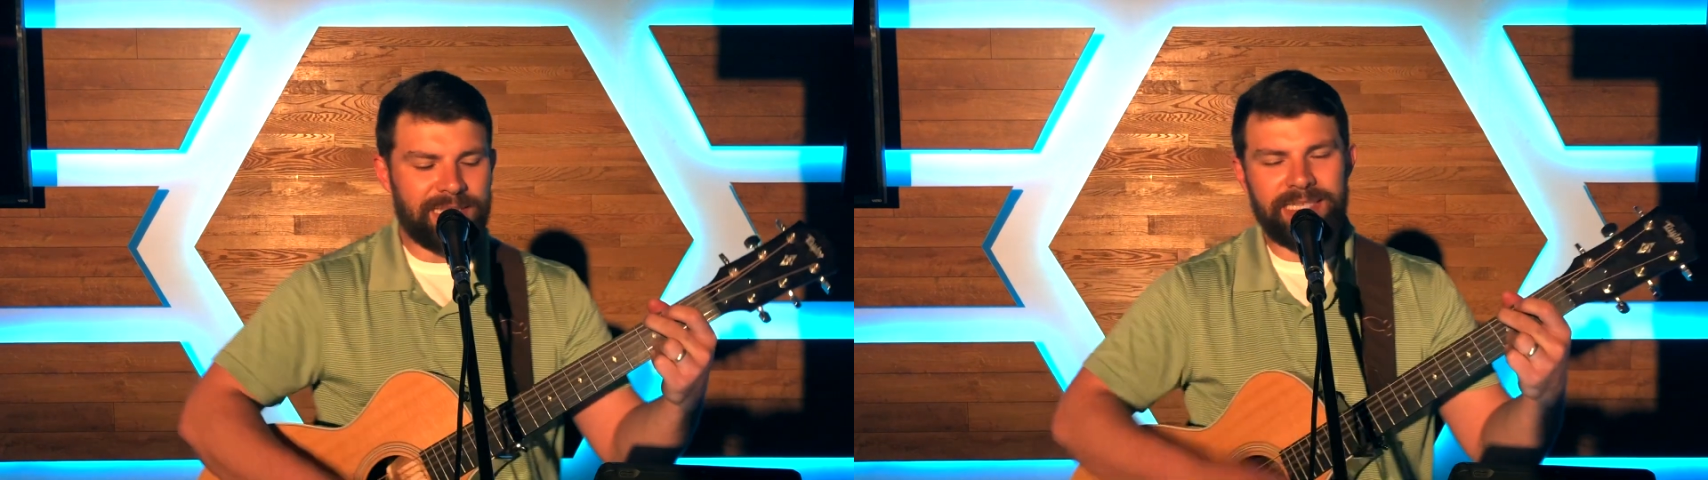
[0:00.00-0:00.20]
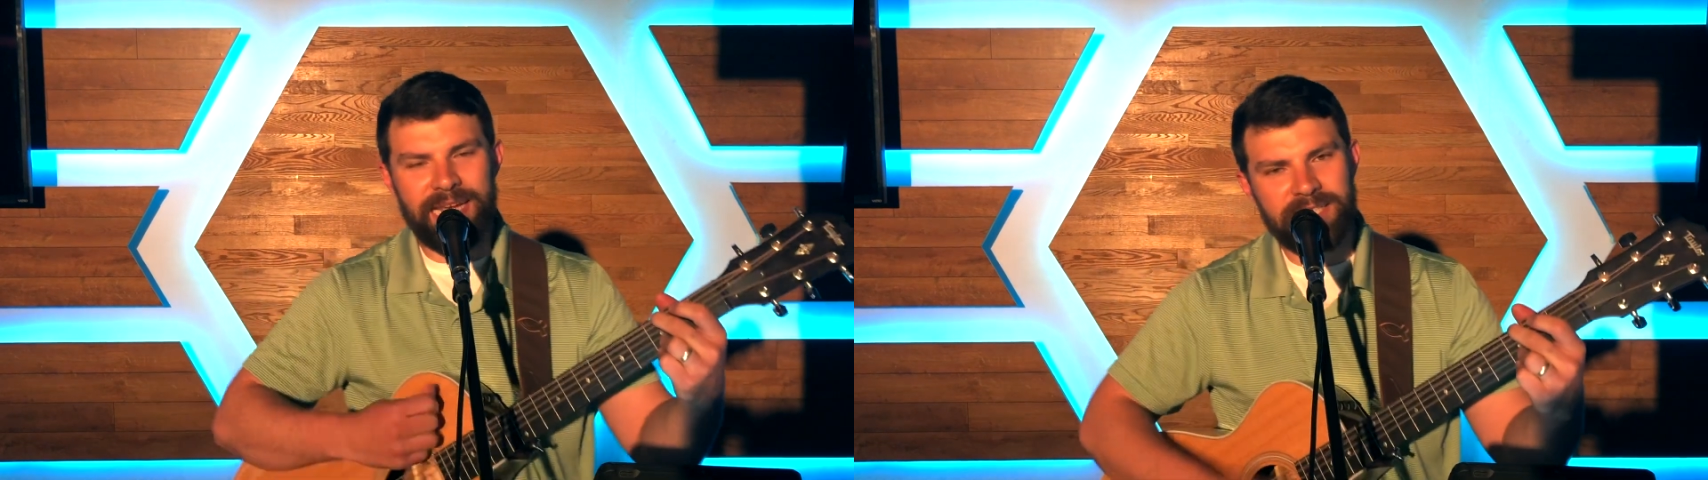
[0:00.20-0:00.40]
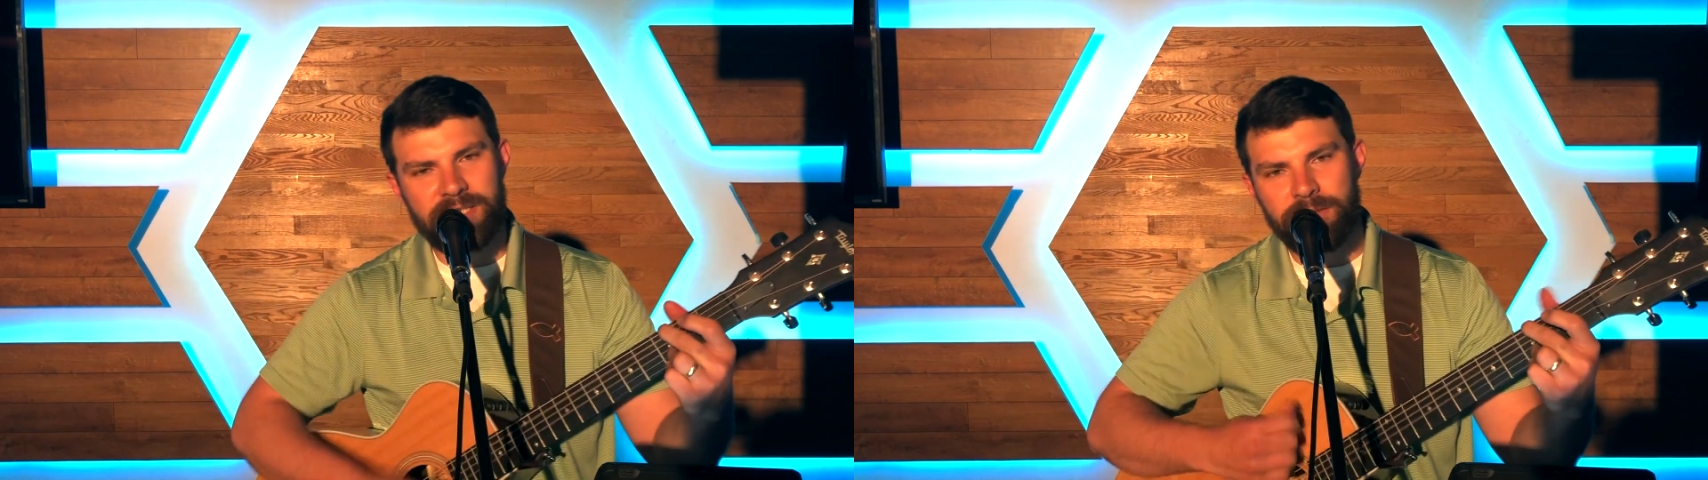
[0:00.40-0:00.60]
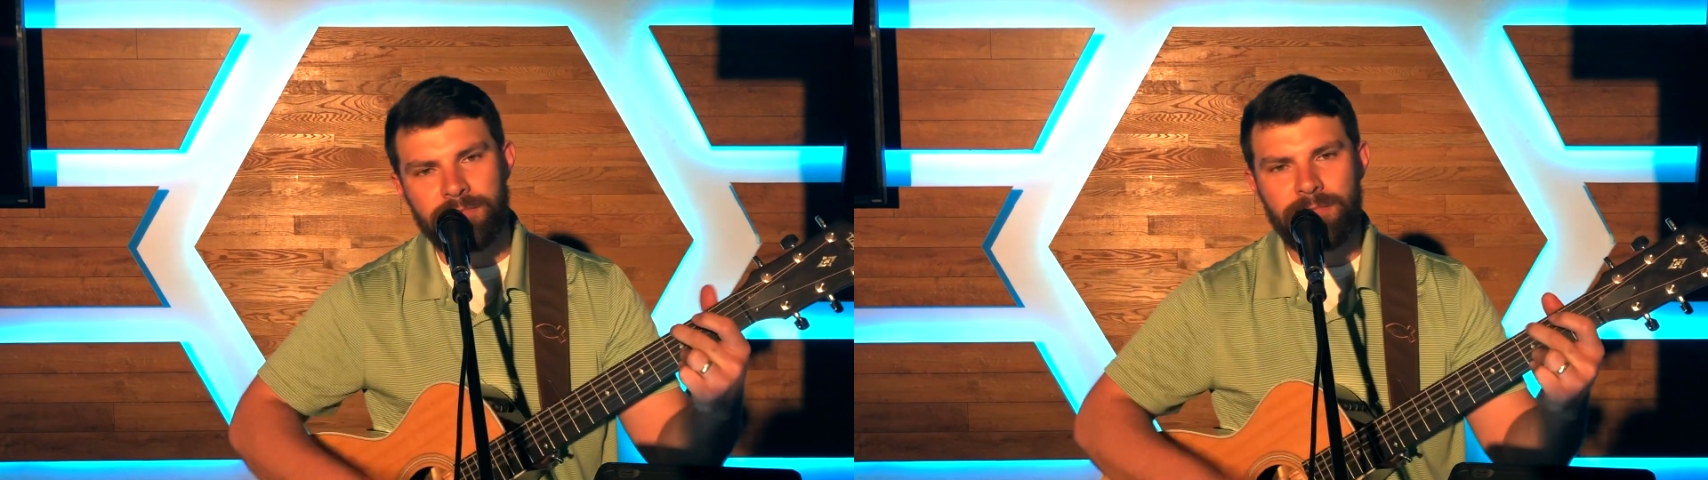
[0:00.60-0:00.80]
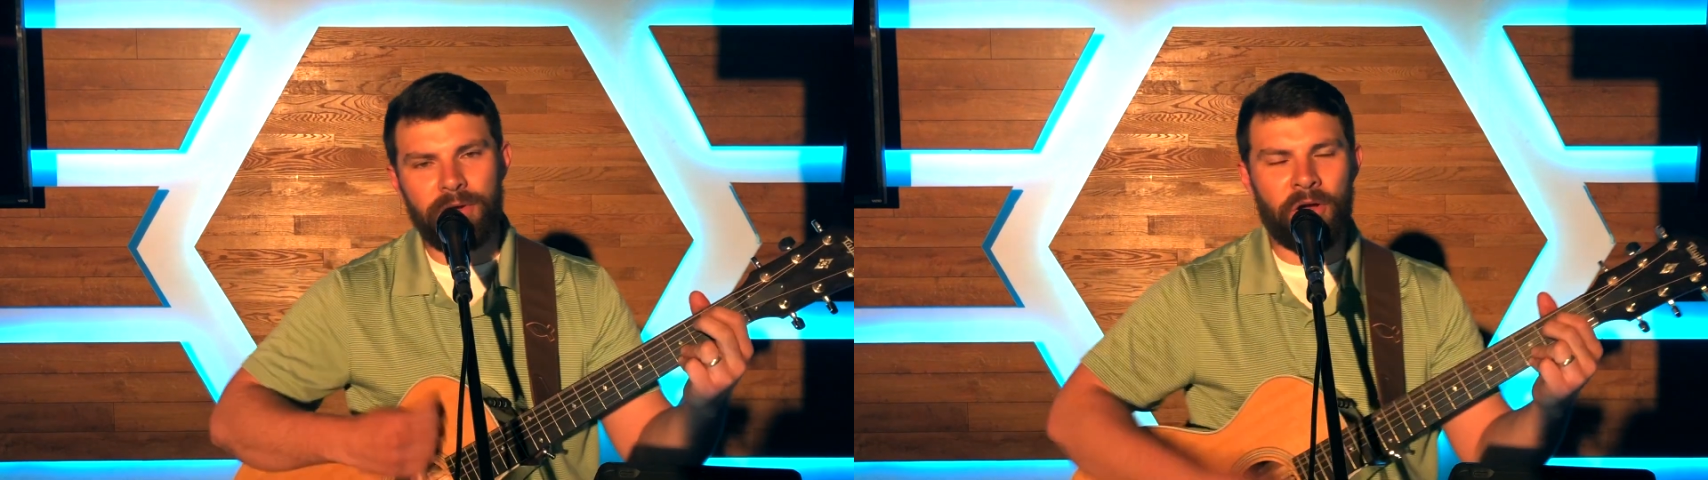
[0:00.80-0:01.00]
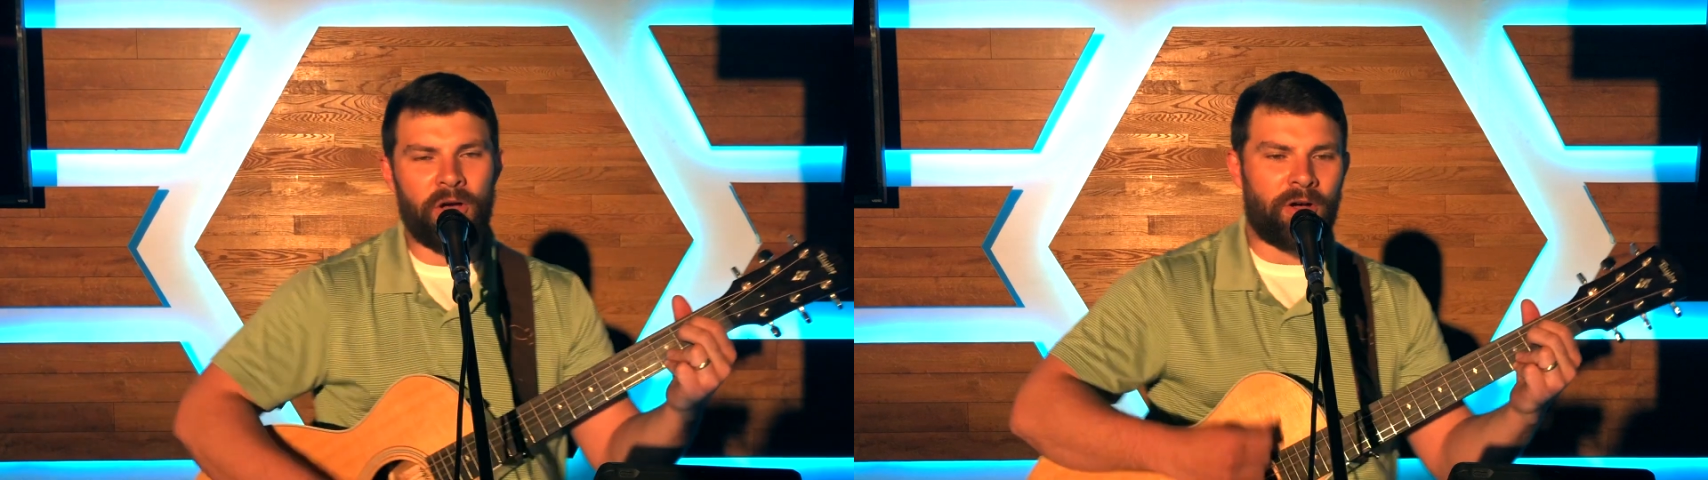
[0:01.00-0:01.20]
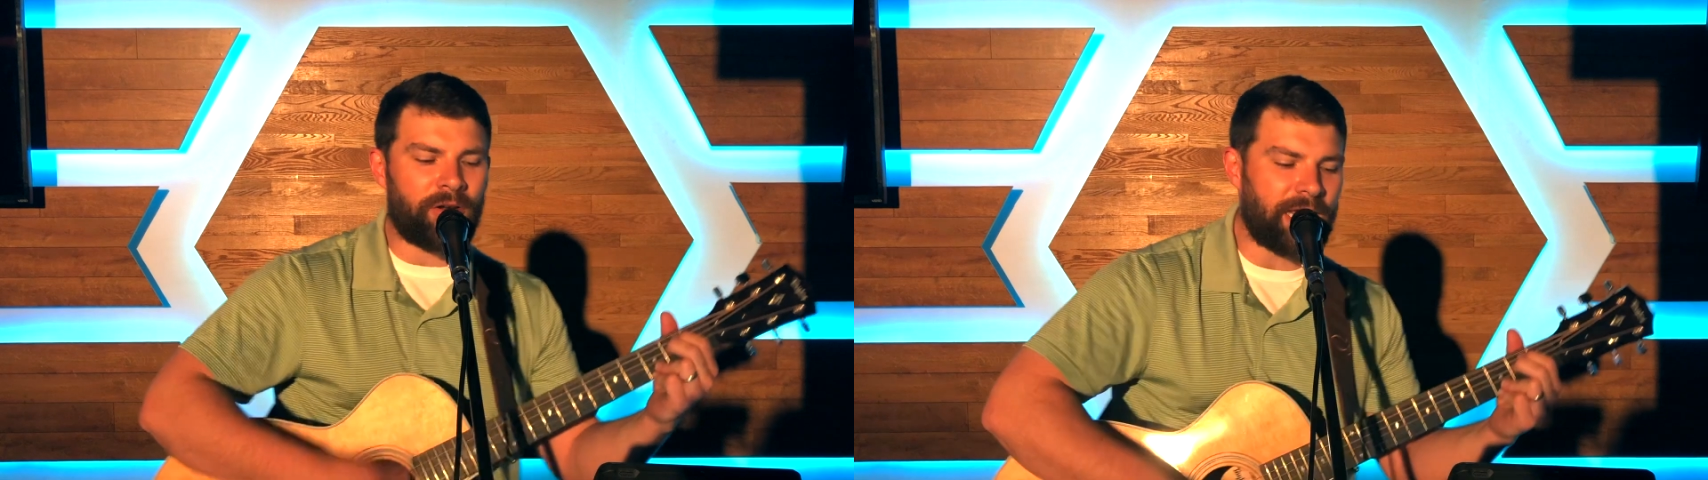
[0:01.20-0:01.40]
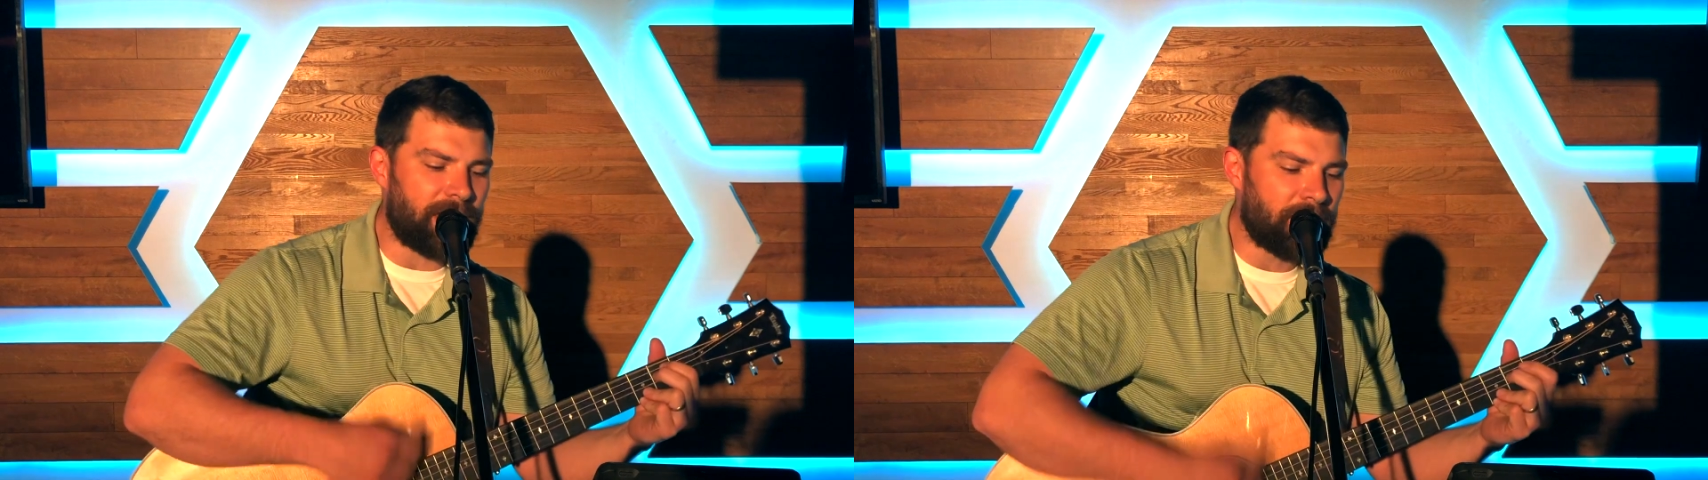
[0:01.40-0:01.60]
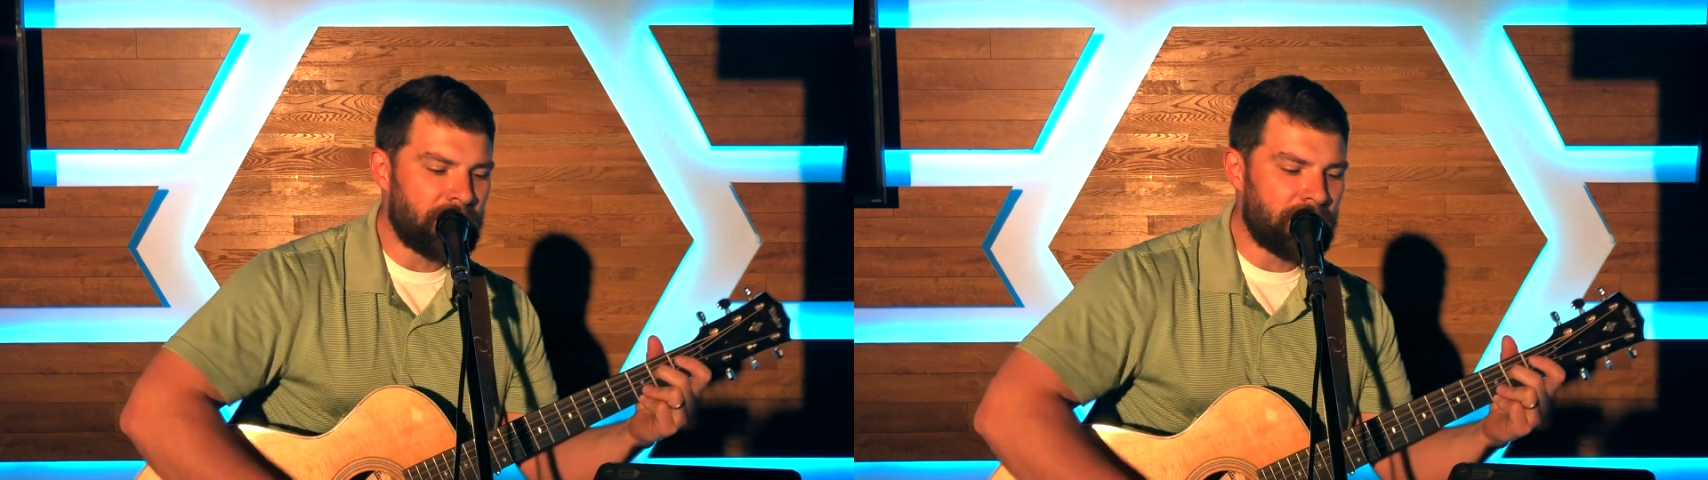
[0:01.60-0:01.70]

testimony.